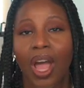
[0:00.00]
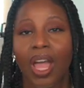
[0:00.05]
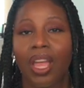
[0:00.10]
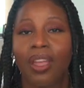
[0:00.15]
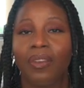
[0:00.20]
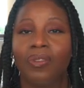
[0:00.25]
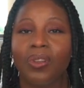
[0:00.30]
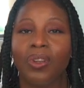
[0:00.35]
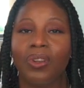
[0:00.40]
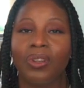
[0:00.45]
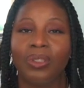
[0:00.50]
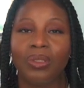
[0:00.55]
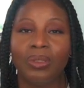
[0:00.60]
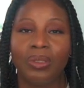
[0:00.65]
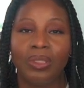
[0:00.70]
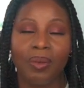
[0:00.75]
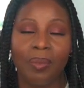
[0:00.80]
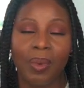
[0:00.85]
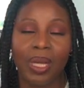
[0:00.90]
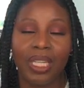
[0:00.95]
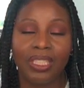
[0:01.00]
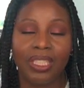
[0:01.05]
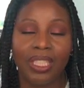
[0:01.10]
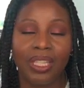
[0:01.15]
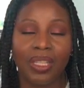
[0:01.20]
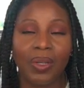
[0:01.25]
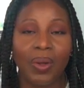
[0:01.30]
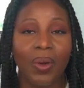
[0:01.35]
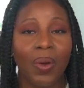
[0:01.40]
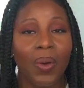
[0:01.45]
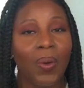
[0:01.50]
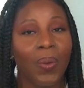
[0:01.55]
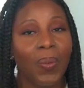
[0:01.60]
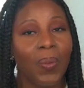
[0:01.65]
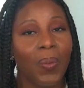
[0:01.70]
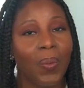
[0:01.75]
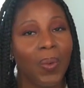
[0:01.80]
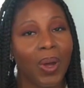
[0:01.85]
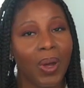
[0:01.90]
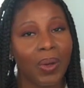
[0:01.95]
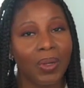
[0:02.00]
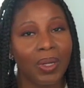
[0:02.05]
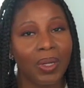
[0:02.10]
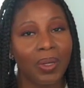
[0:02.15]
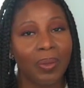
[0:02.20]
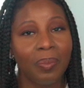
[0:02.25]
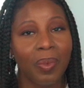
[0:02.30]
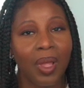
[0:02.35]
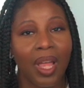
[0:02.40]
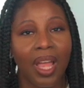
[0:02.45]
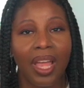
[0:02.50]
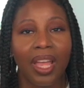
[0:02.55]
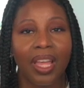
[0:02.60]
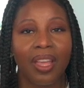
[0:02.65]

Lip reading: If you're new to my channel, welcome.